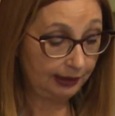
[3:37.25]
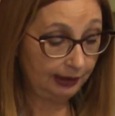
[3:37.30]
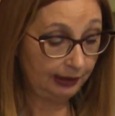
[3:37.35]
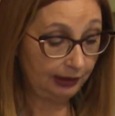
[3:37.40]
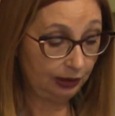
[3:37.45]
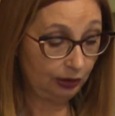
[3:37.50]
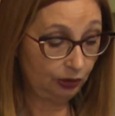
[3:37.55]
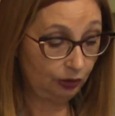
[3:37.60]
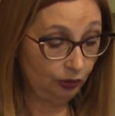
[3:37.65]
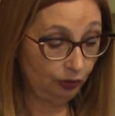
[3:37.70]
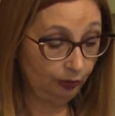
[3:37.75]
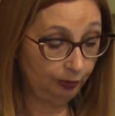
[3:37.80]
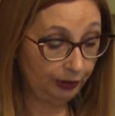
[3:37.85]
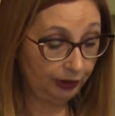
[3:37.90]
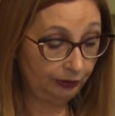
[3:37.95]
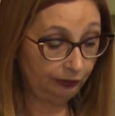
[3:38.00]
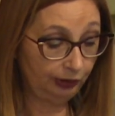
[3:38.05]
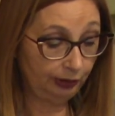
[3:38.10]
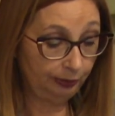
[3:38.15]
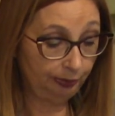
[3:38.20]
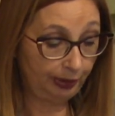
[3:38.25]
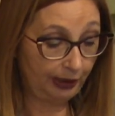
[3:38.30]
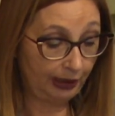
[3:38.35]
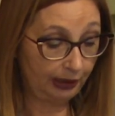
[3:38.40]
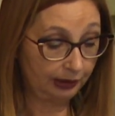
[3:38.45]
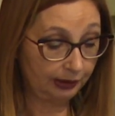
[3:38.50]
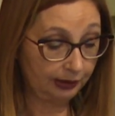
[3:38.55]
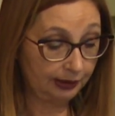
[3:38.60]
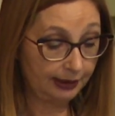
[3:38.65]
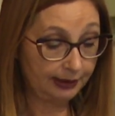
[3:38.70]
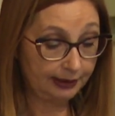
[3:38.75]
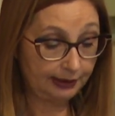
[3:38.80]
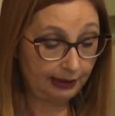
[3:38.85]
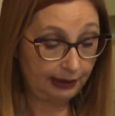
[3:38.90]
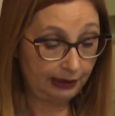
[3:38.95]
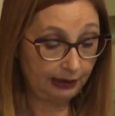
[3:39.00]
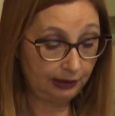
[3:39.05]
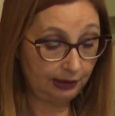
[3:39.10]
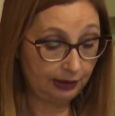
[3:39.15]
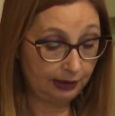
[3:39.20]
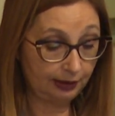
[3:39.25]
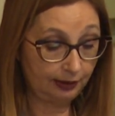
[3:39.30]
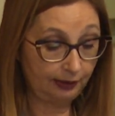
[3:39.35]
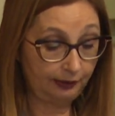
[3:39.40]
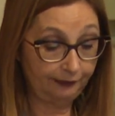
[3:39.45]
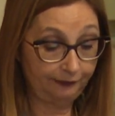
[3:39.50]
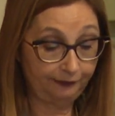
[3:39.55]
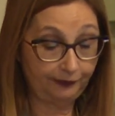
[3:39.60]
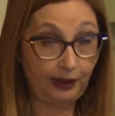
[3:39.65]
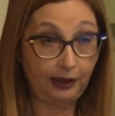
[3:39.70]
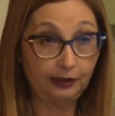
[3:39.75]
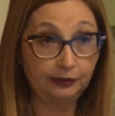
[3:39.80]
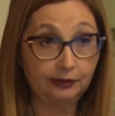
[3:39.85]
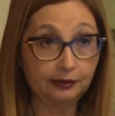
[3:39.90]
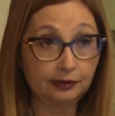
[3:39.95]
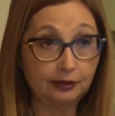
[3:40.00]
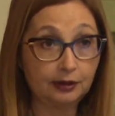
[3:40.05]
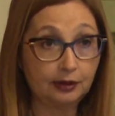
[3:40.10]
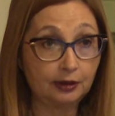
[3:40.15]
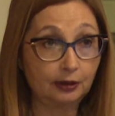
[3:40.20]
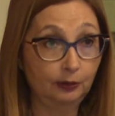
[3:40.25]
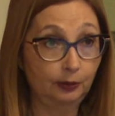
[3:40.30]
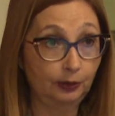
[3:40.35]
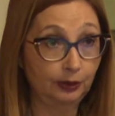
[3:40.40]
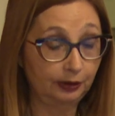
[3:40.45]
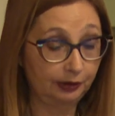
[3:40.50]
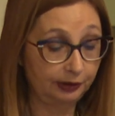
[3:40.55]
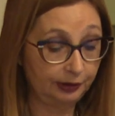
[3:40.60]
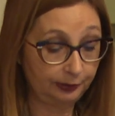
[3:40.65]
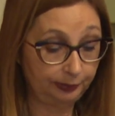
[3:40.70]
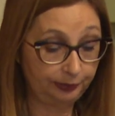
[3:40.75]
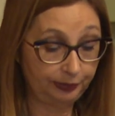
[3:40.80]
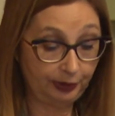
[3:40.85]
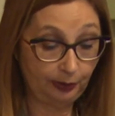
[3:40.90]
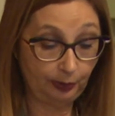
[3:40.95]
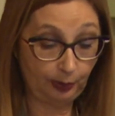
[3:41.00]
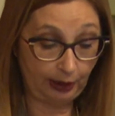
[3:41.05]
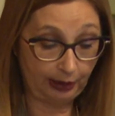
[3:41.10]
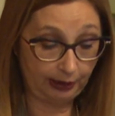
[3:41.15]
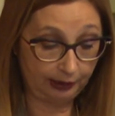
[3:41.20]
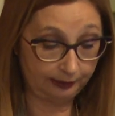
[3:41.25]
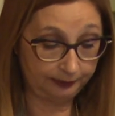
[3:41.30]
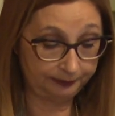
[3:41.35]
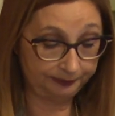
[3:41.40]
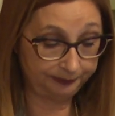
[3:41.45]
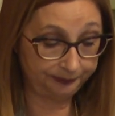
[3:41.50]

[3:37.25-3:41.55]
issue between parents states the father's word prevail.